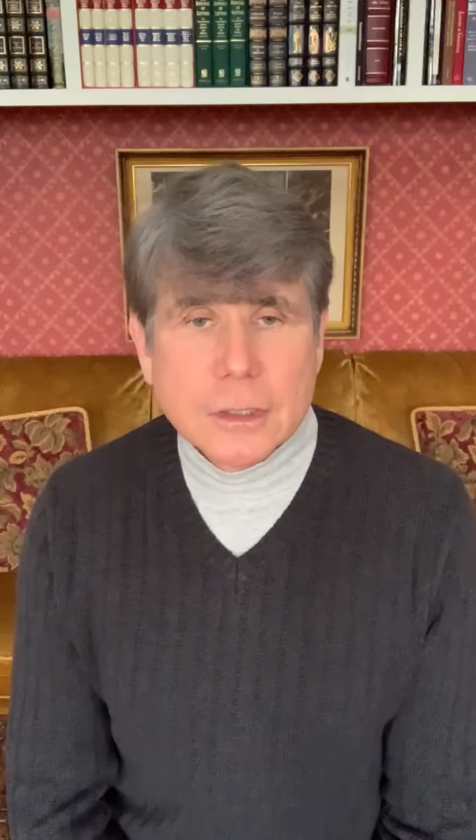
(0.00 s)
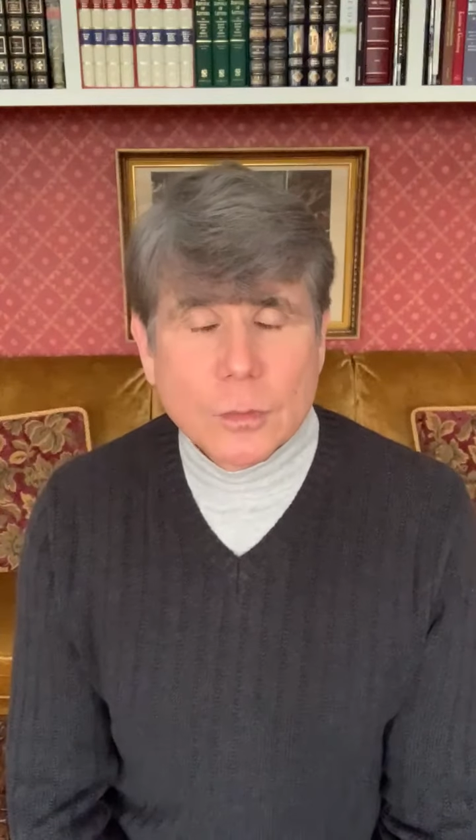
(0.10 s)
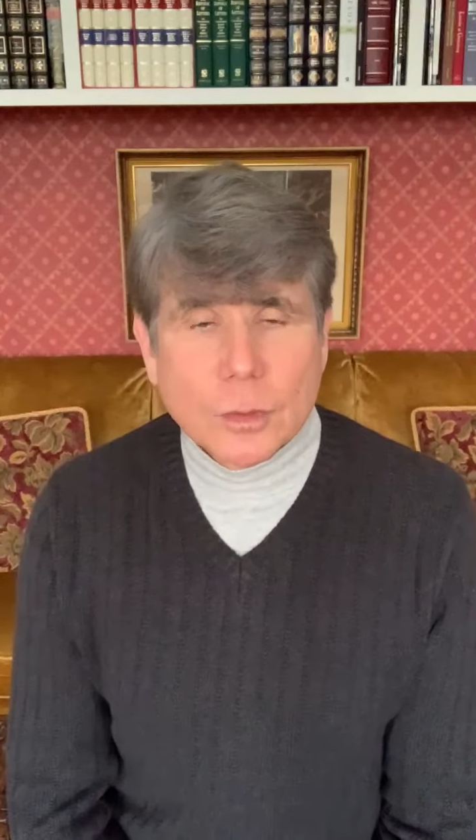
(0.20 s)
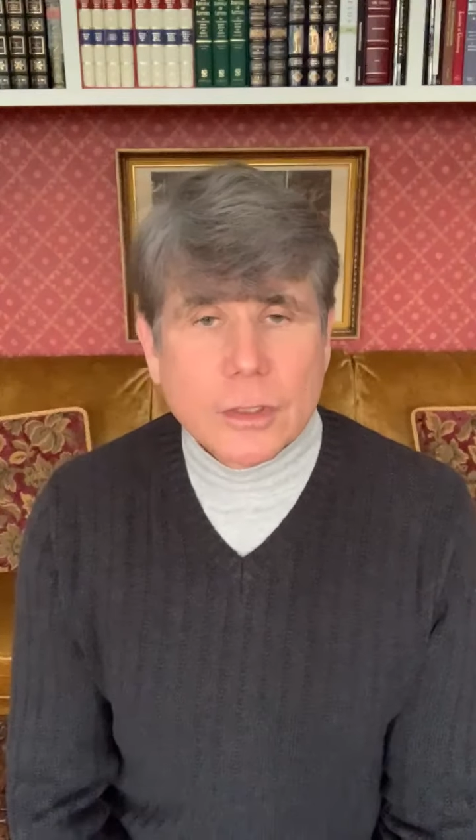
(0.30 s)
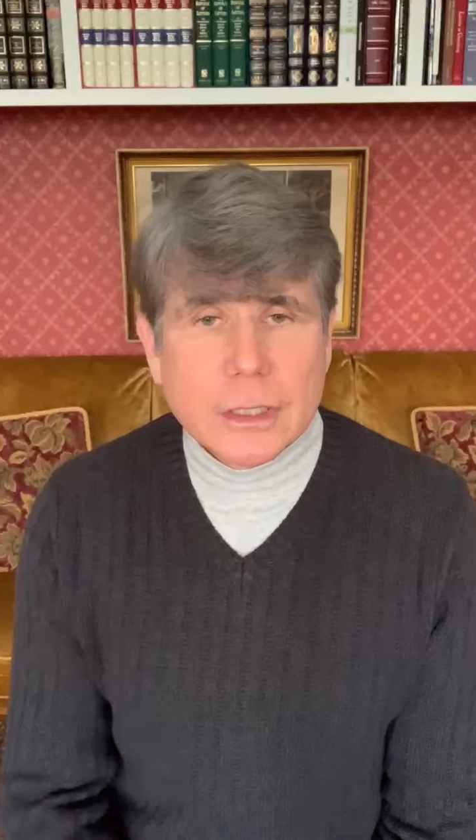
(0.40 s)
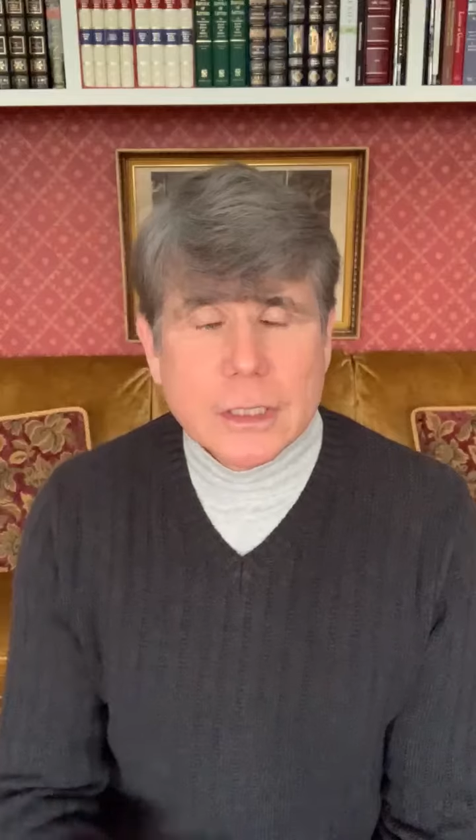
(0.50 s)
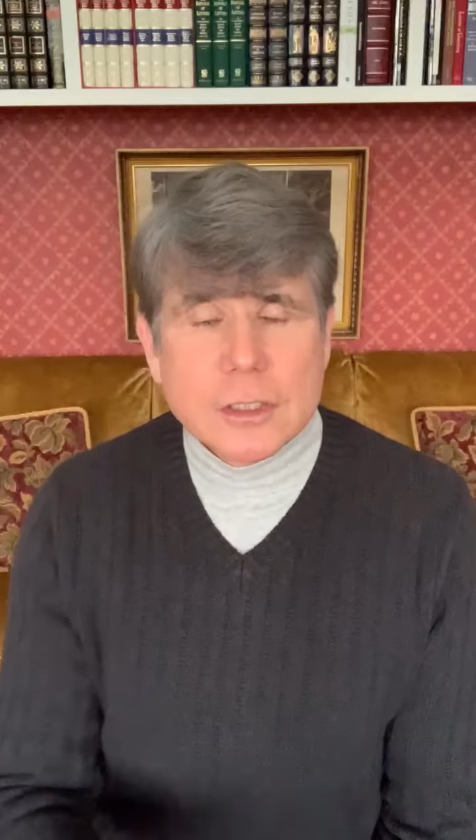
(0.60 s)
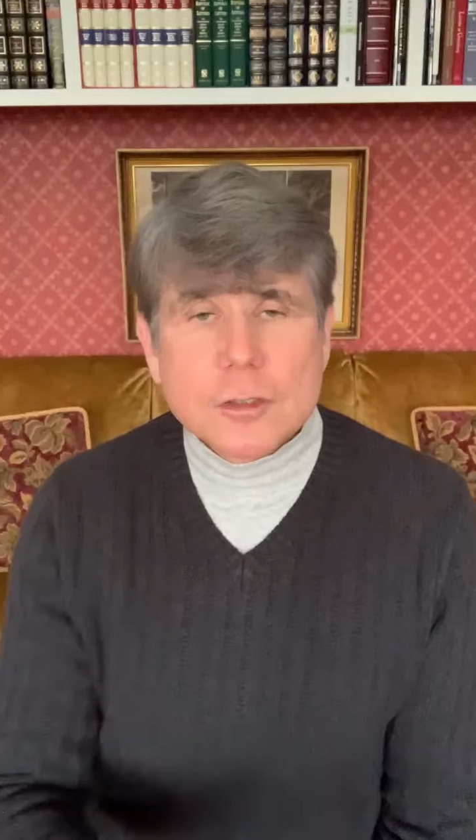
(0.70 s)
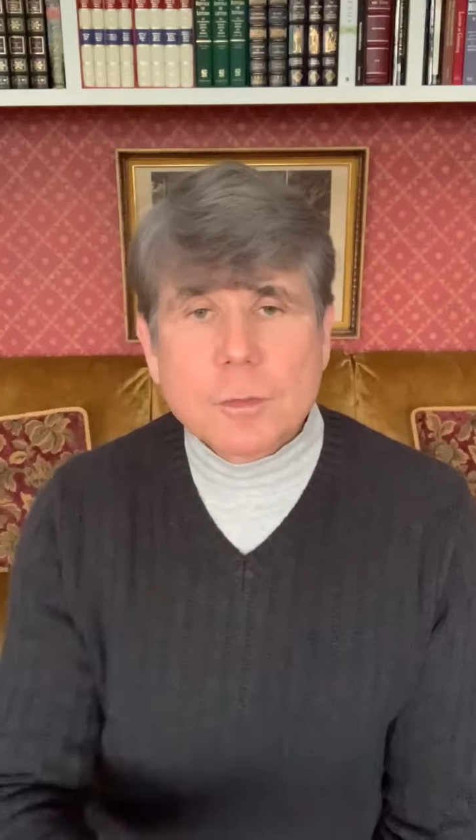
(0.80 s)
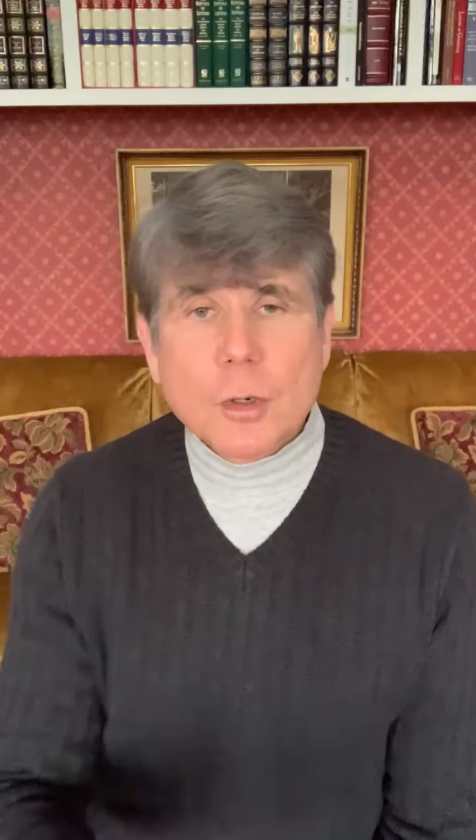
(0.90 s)
where he
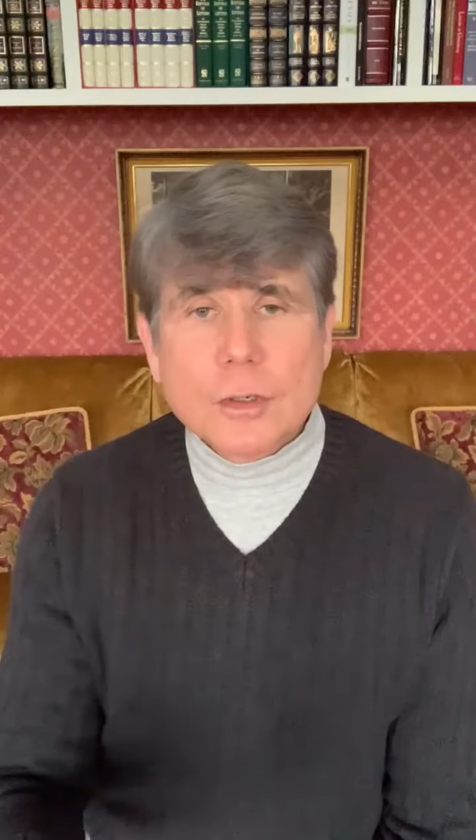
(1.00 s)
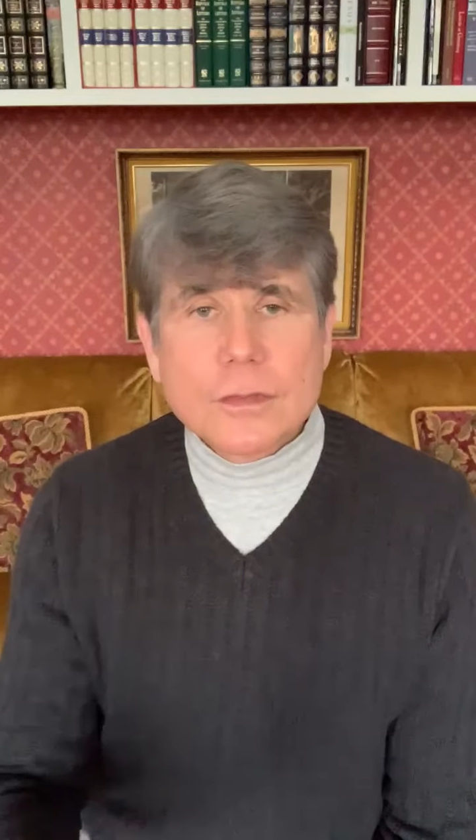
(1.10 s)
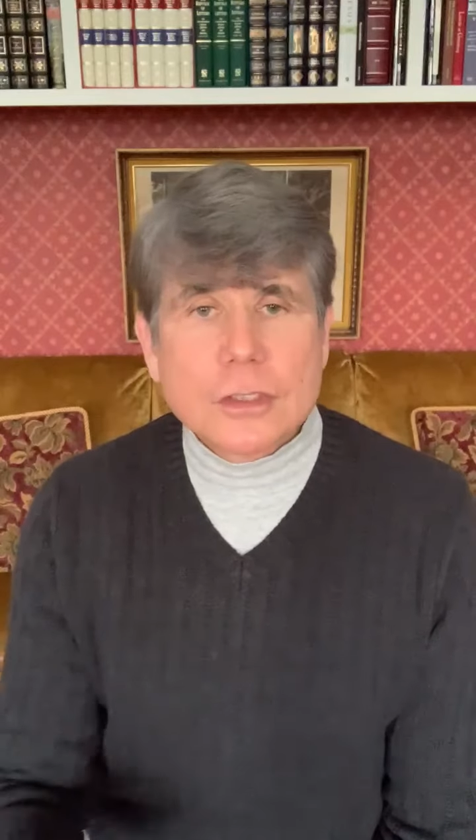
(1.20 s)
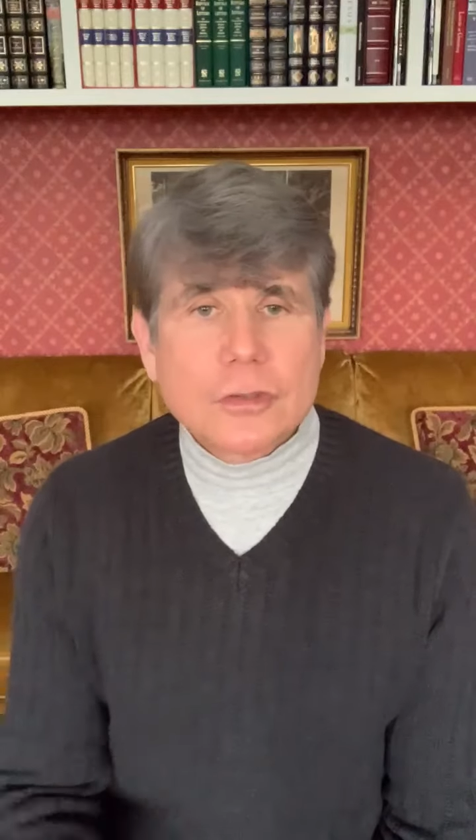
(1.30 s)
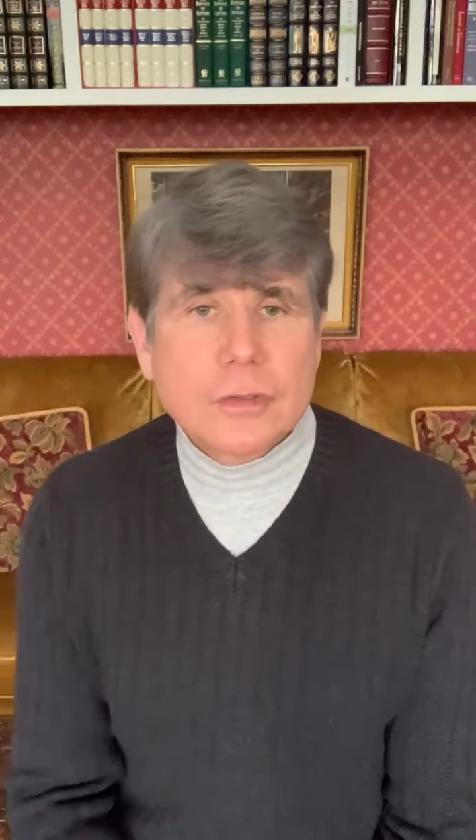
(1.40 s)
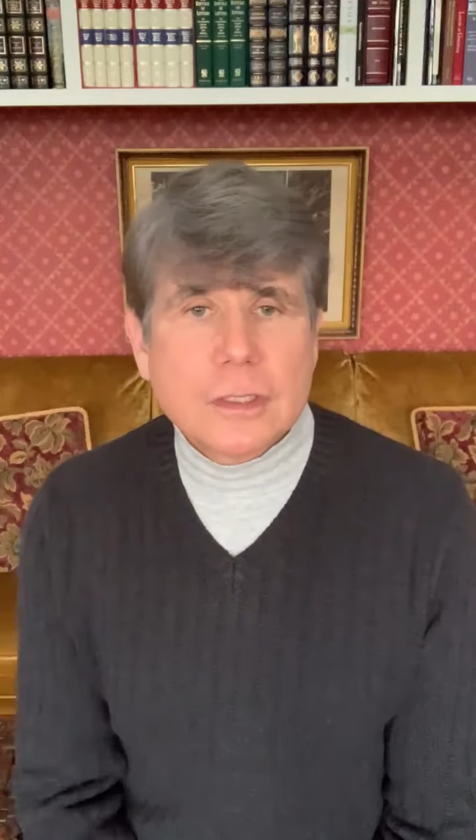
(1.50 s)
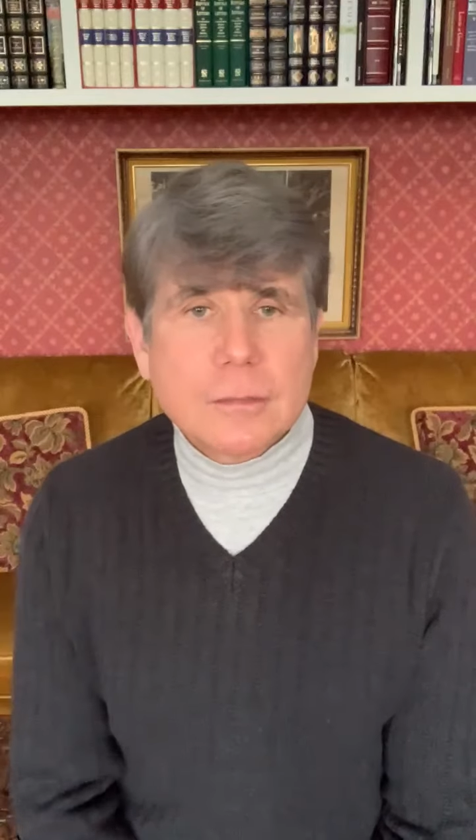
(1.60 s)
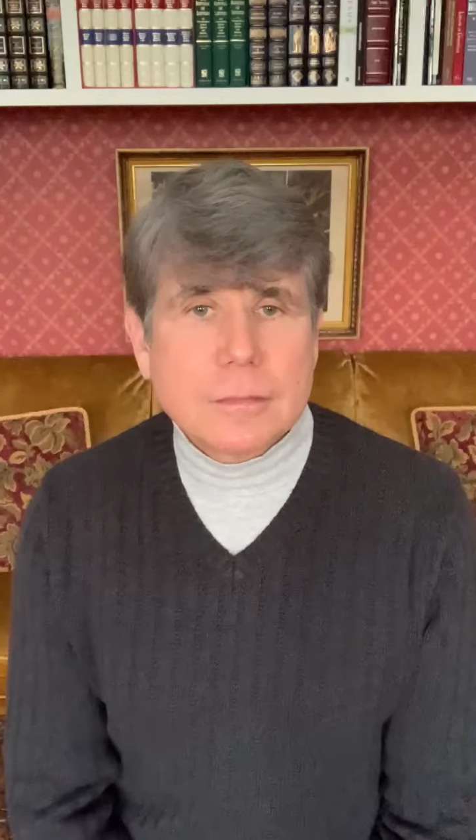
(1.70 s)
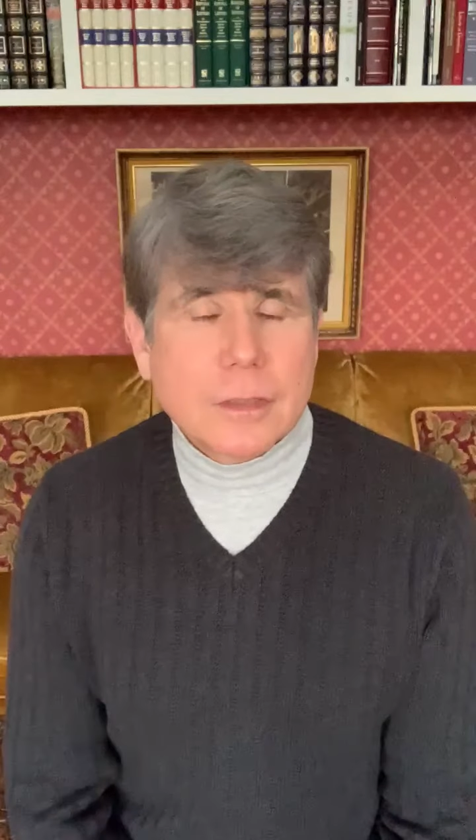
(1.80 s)
spoke of his dream